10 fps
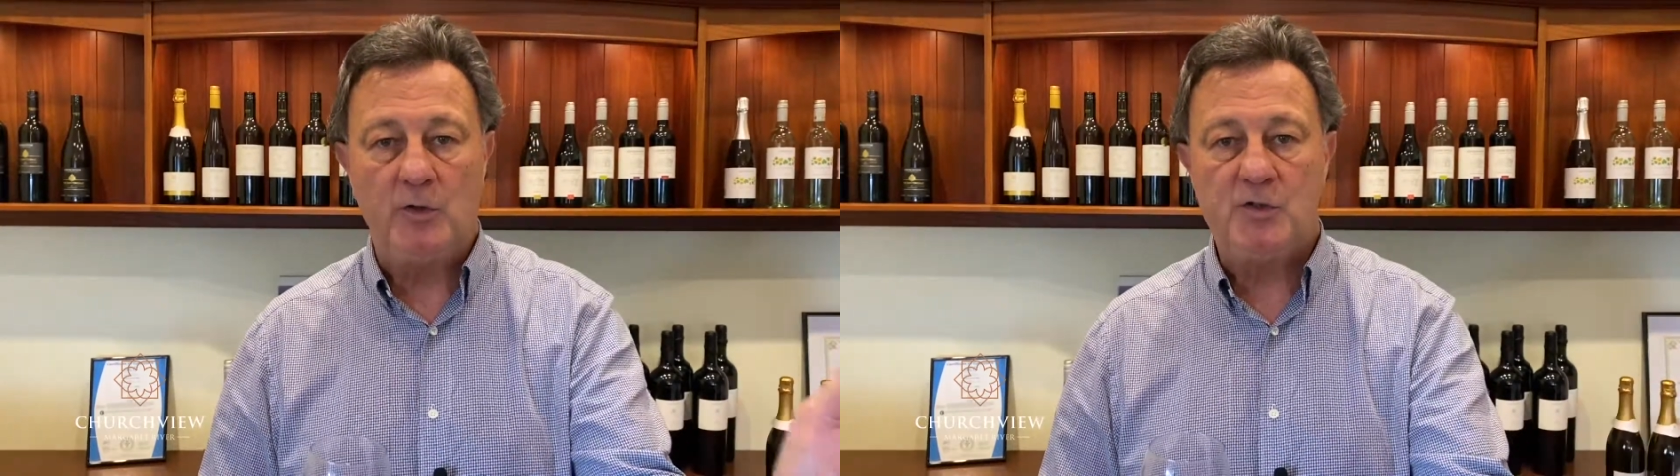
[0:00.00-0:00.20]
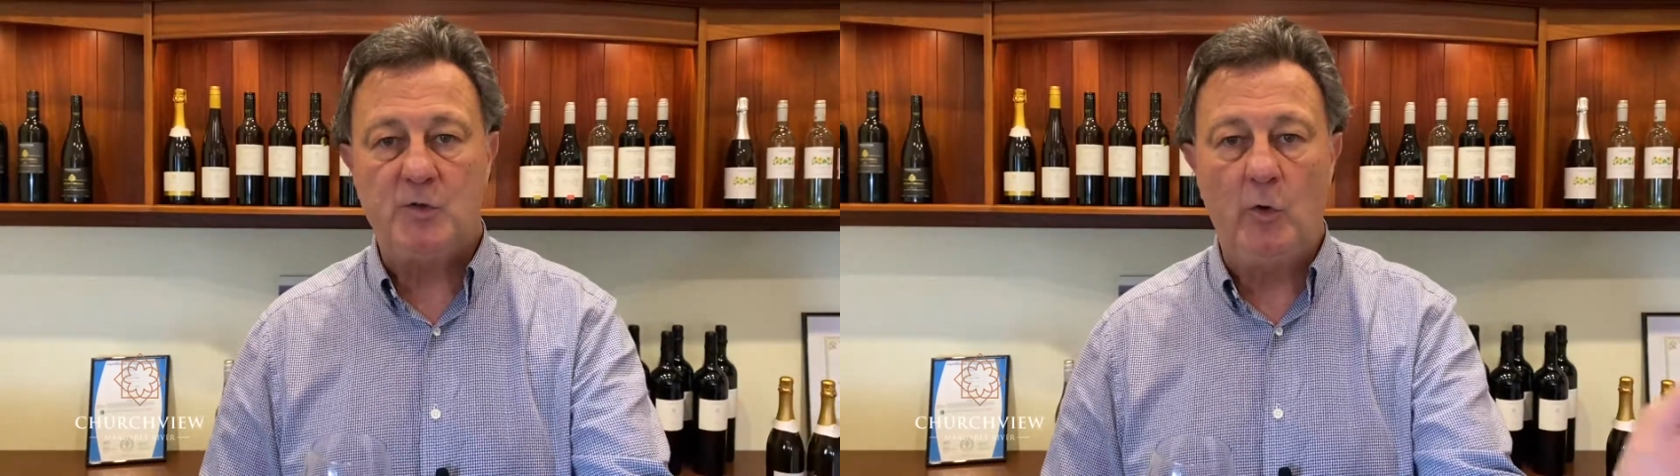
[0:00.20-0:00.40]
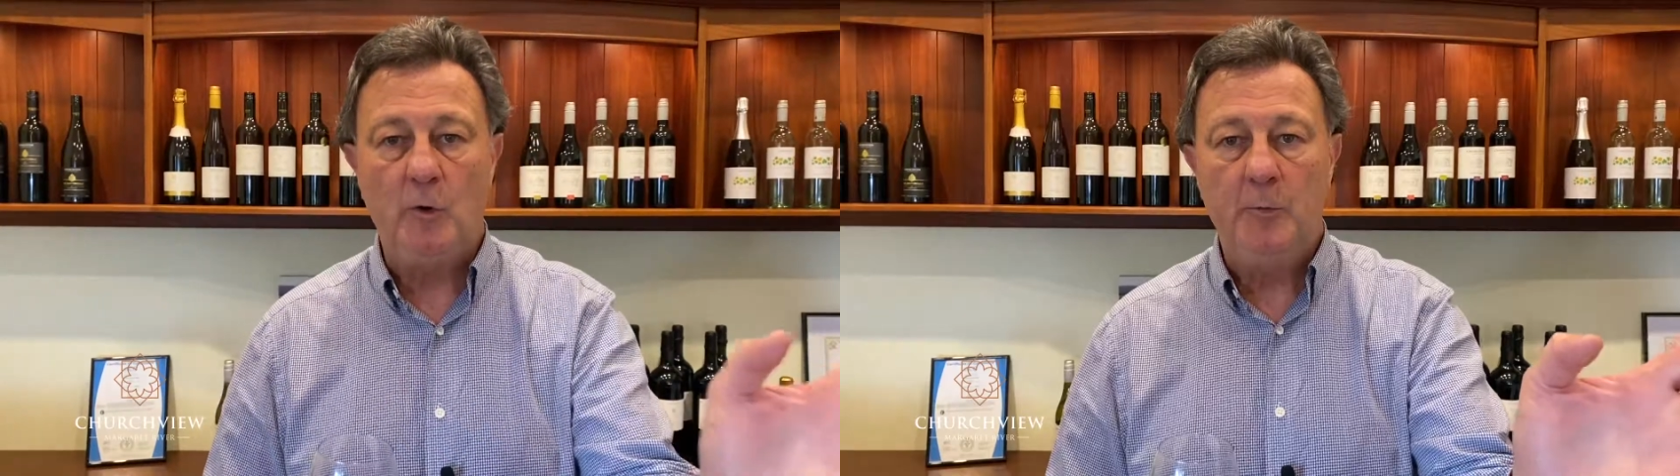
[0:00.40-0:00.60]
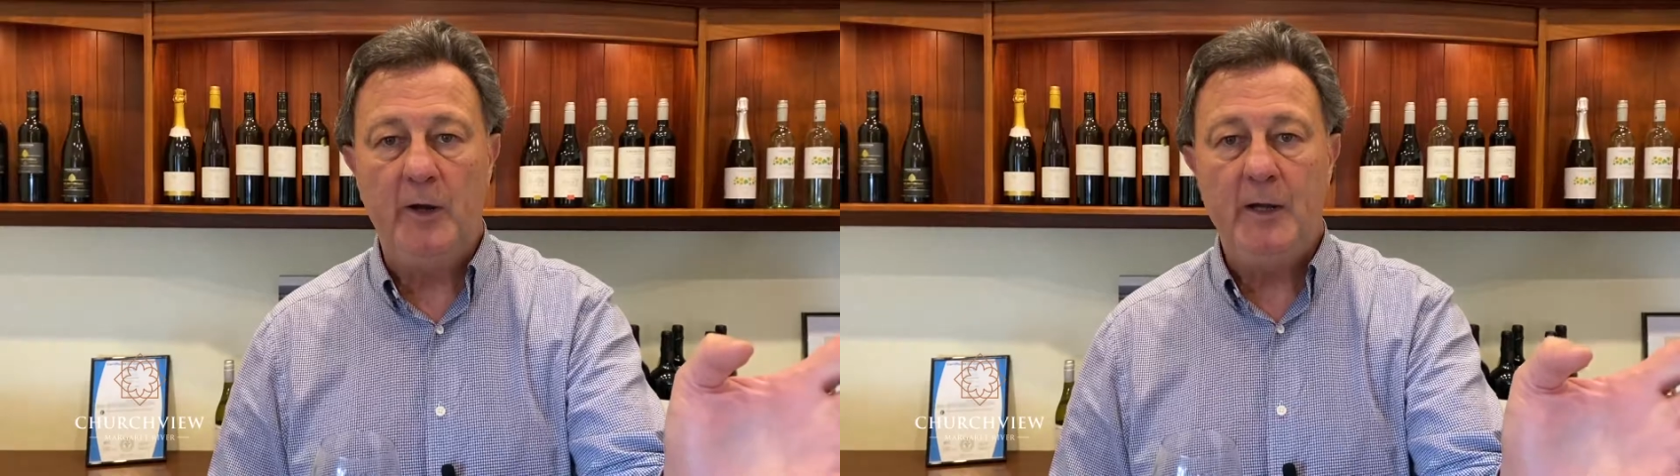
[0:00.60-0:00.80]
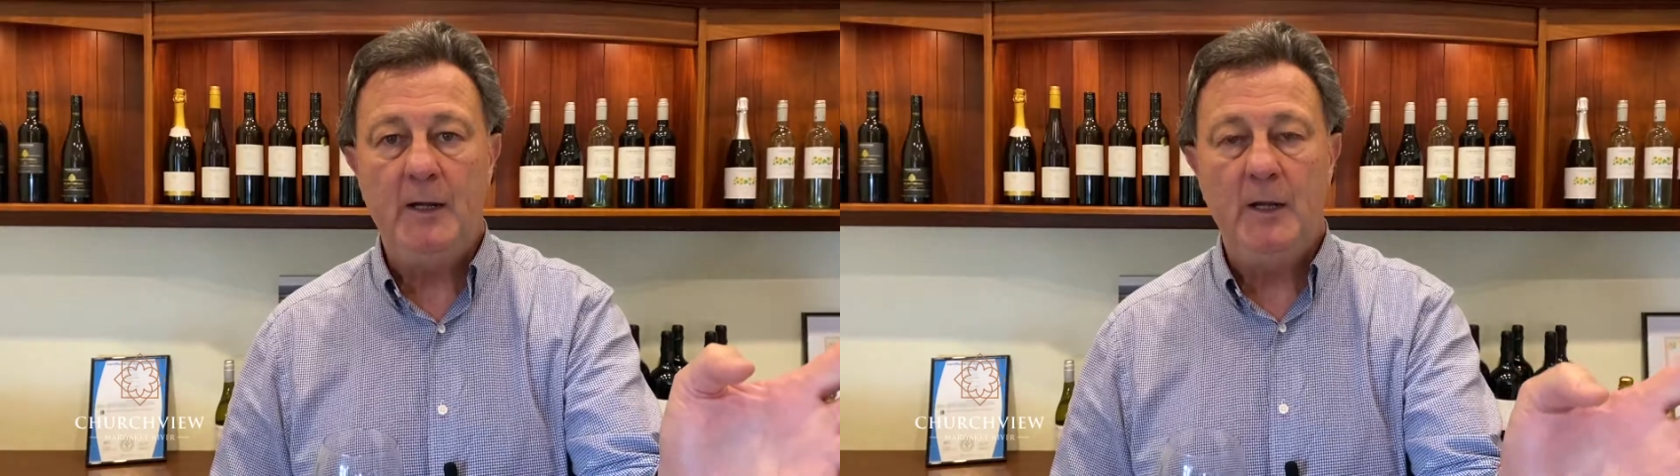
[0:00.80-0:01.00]

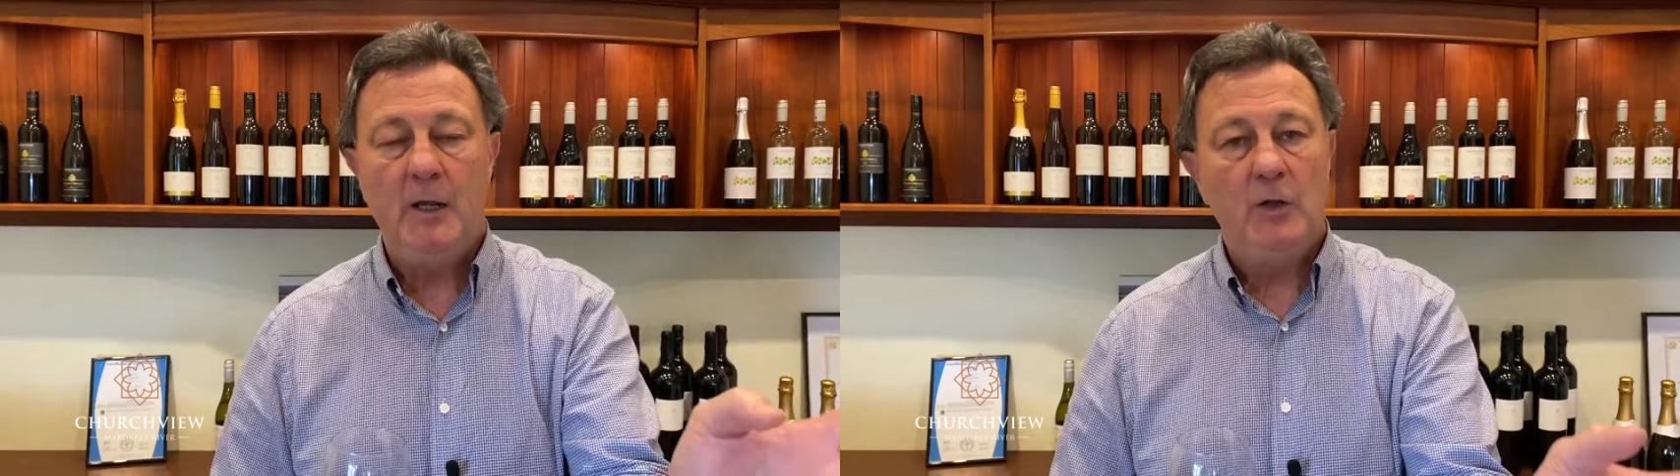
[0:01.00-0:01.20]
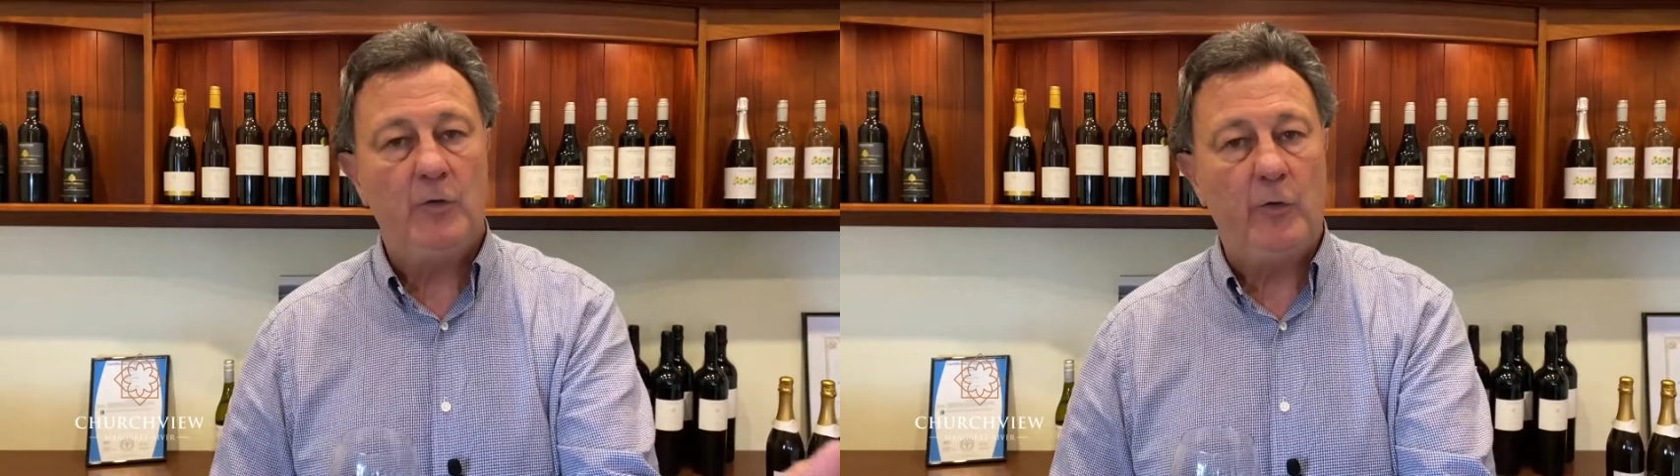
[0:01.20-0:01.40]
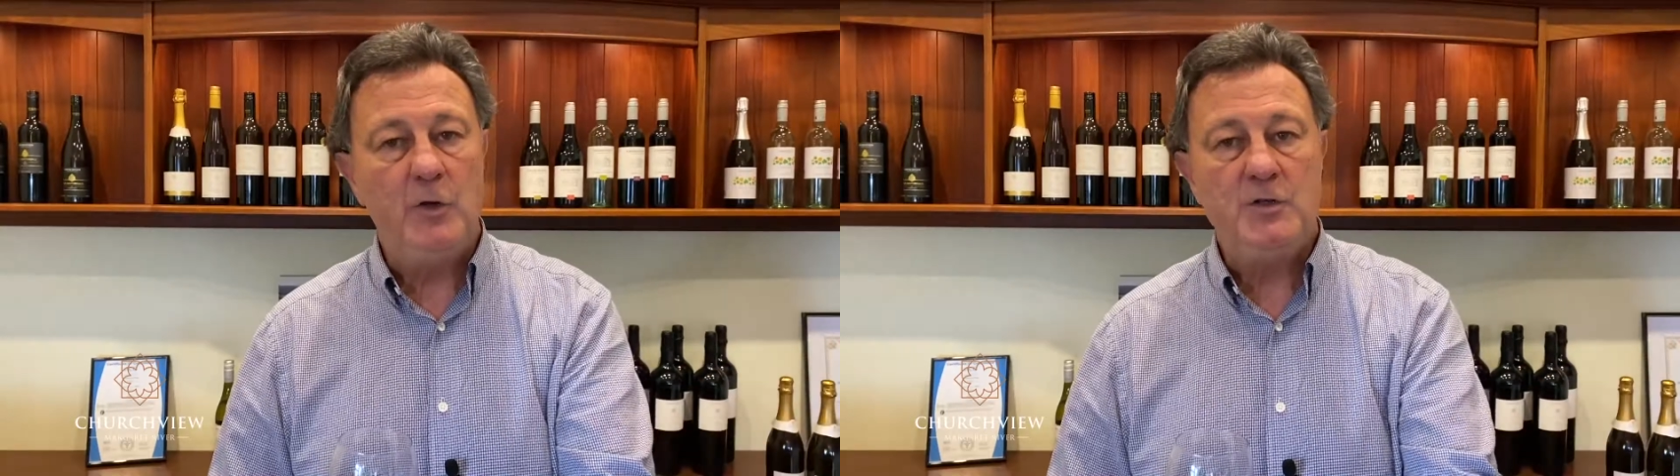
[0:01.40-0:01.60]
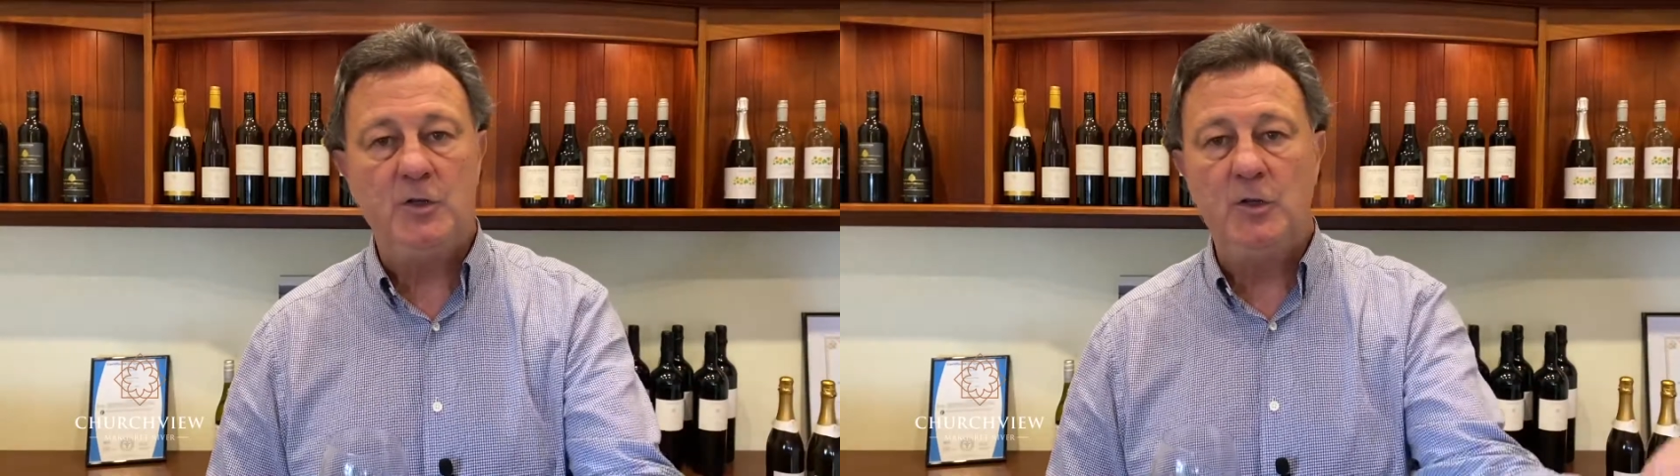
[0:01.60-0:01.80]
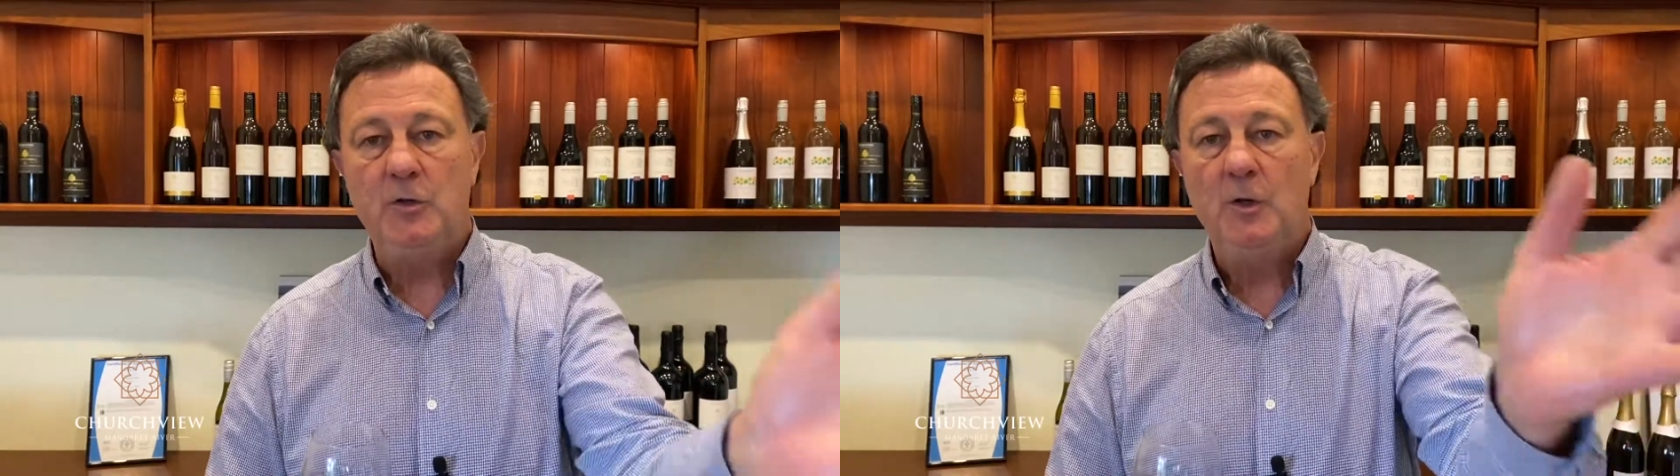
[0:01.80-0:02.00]
strawberry through
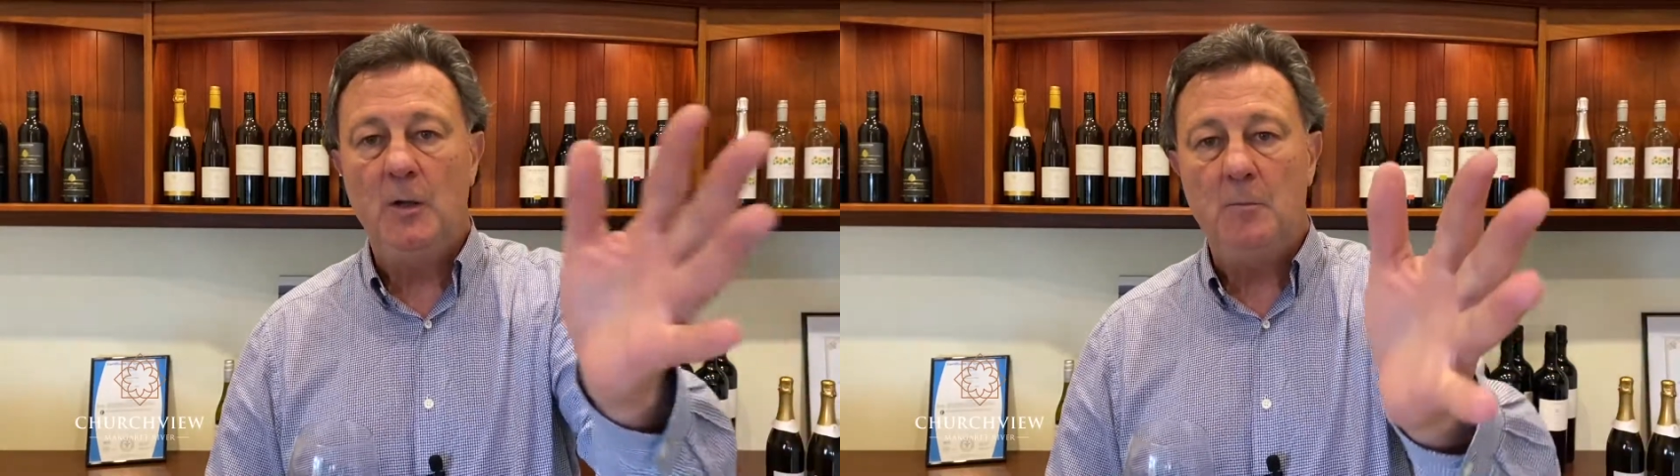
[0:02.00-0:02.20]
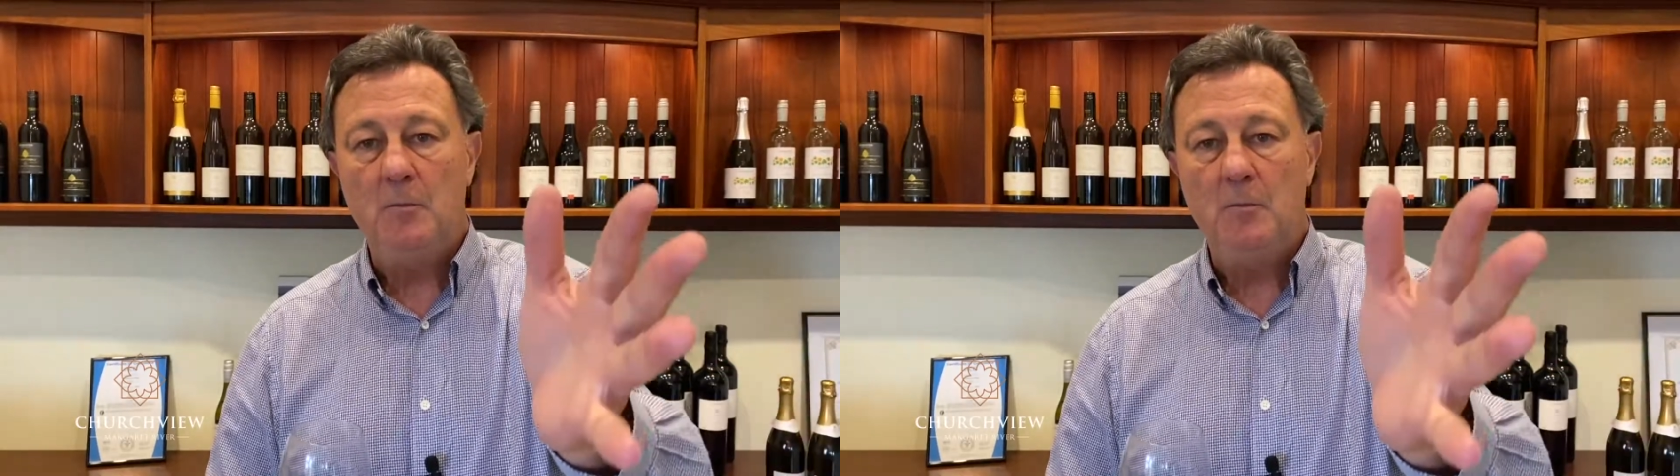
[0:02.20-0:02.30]
to